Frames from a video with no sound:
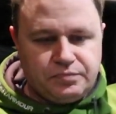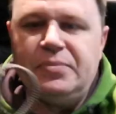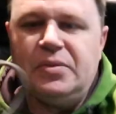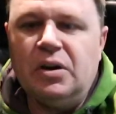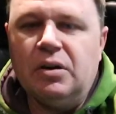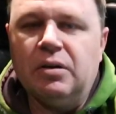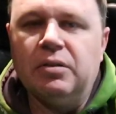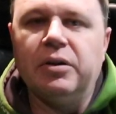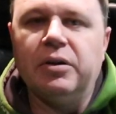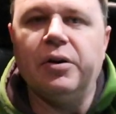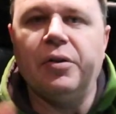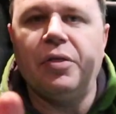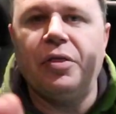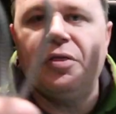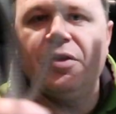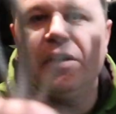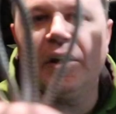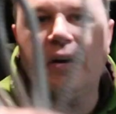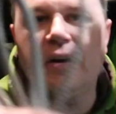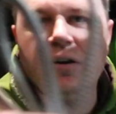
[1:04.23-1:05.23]
They're a little
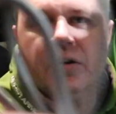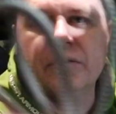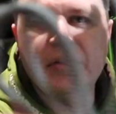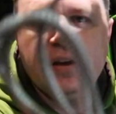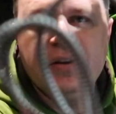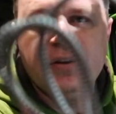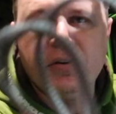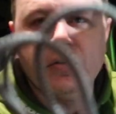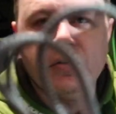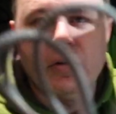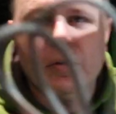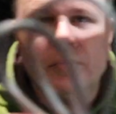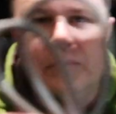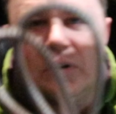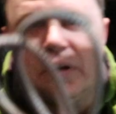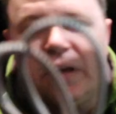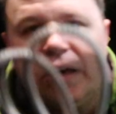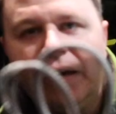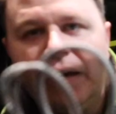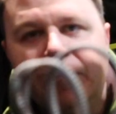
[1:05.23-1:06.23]
thicker than your
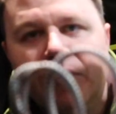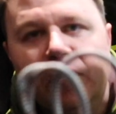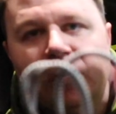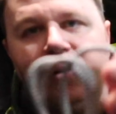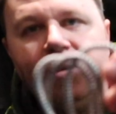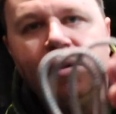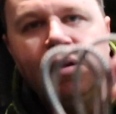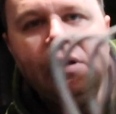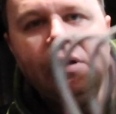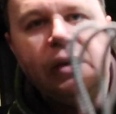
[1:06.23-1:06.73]
normal cable,